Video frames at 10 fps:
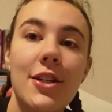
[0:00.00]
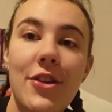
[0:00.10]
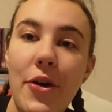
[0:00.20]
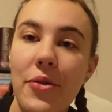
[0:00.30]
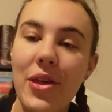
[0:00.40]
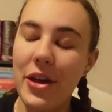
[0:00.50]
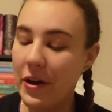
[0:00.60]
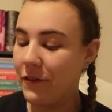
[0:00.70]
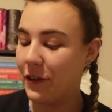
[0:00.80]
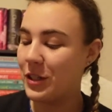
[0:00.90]
So
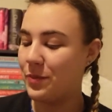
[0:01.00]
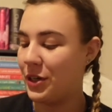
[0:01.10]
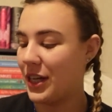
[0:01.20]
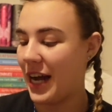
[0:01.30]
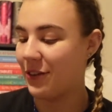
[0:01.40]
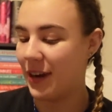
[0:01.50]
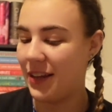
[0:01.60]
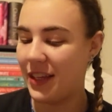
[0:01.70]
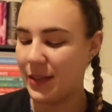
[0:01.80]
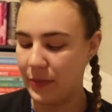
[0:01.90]
the first book I
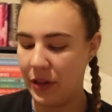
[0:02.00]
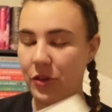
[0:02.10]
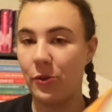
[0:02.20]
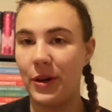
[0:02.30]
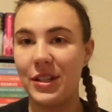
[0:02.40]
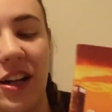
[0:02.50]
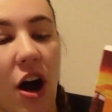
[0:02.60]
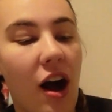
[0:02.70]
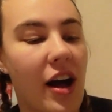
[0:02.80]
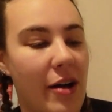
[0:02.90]
read this month was
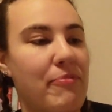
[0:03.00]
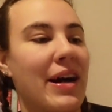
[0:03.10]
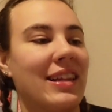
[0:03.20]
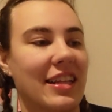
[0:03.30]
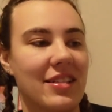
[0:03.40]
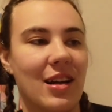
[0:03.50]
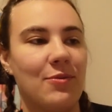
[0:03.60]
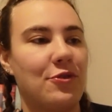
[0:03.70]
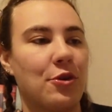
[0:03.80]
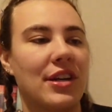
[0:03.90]
Caught Up by Liz
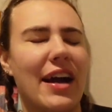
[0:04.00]
Tom Ford.